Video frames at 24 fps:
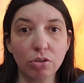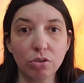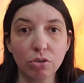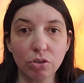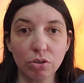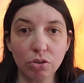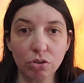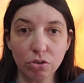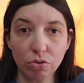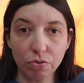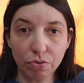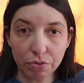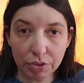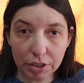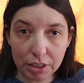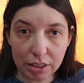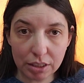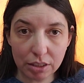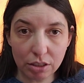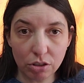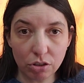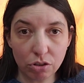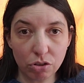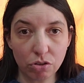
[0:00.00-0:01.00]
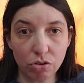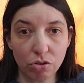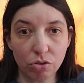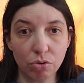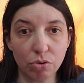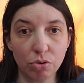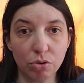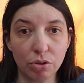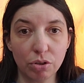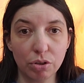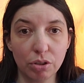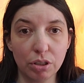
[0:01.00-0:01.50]
to a physical
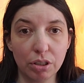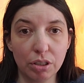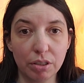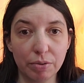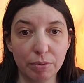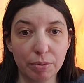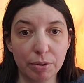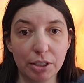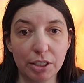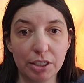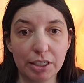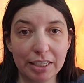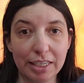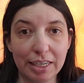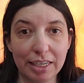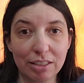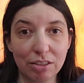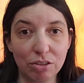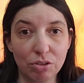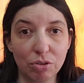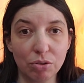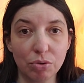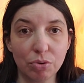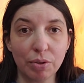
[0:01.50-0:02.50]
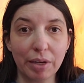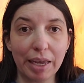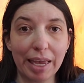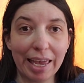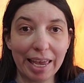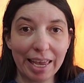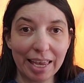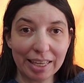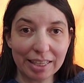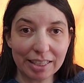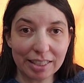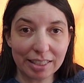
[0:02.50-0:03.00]
store where you get to
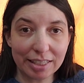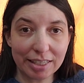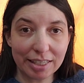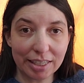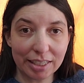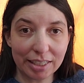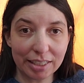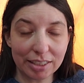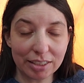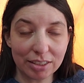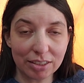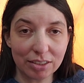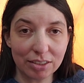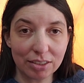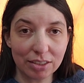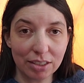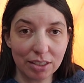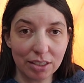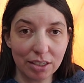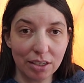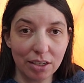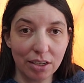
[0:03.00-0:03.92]
handle things